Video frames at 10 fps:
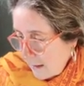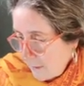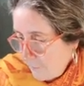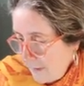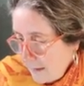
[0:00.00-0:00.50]

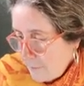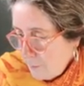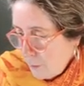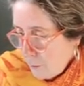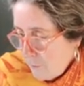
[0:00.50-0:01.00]
Vic
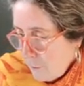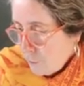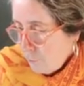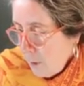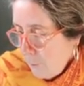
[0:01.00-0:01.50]
supports her
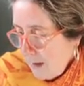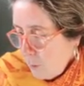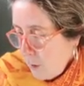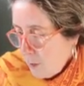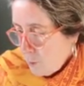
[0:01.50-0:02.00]
growing
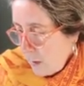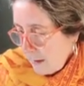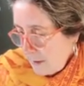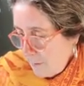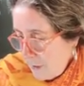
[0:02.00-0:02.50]
worldwide
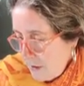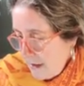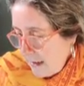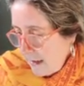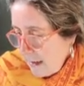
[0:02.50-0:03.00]

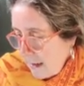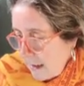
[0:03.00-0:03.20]
community